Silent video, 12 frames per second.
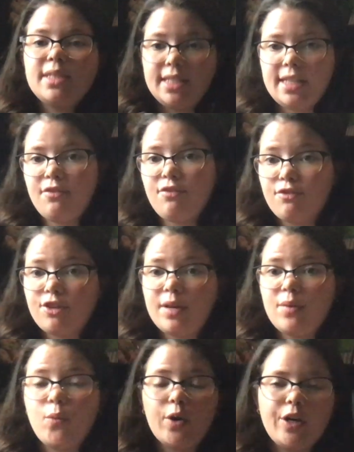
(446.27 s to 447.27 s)

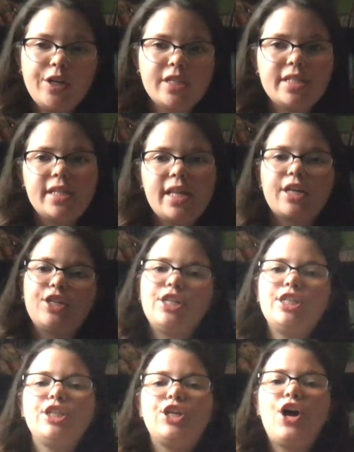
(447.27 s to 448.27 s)
different words that
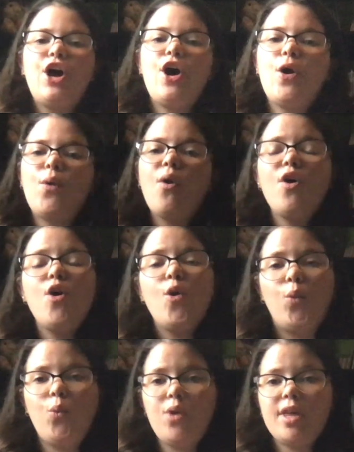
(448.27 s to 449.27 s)
could go
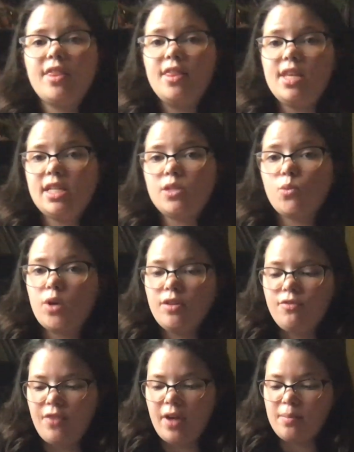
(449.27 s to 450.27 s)
with these
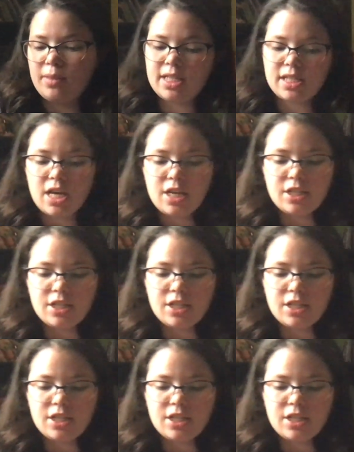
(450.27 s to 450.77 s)
word families.